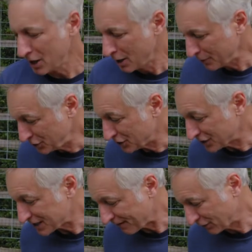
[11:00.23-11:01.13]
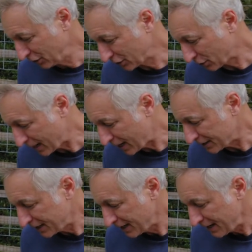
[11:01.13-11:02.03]
but you just have to look around
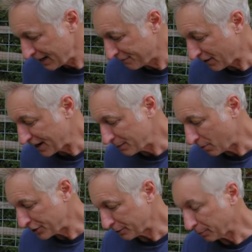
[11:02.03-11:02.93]
and find them on your